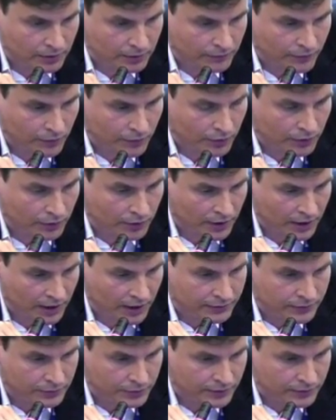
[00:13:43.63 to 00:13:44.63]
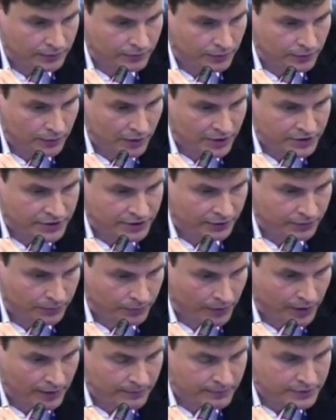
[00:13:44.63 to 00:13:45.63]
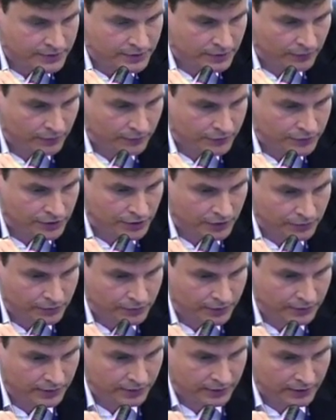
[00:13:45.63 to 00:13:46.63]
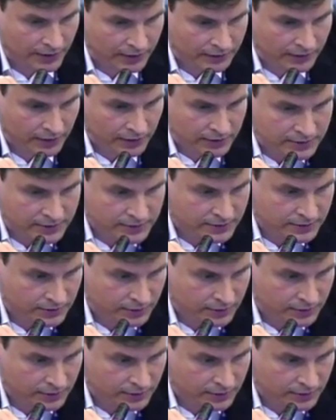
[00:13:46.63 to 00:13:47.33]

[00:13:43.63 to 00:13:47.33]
400 Russian rapes of children and adults